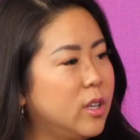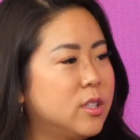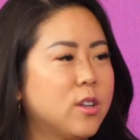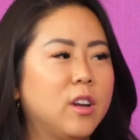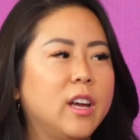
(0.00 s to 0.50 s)

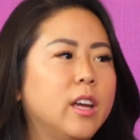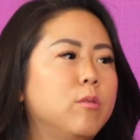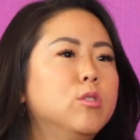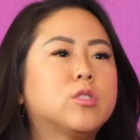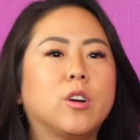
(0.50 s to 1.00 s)
It's not like
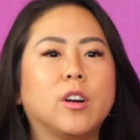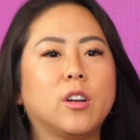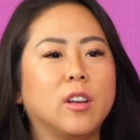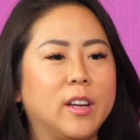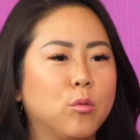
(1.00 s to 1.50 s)
if you
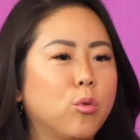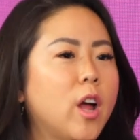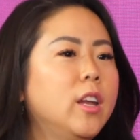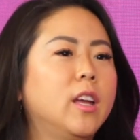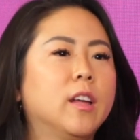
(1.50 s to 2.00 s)
start like
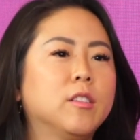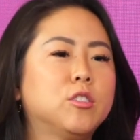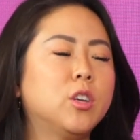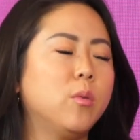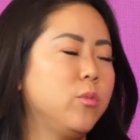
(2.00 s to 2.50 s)
running at the
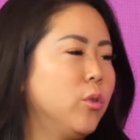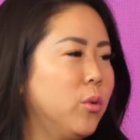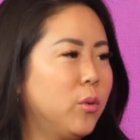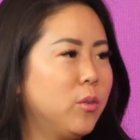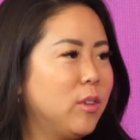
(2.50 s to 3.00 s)
gym,
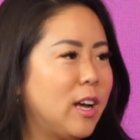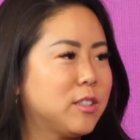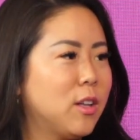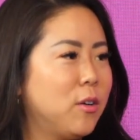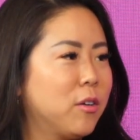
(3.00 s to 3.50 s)
you'll
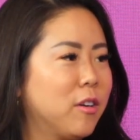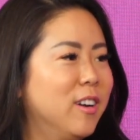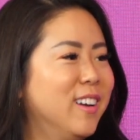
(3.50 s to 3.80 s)
last longer.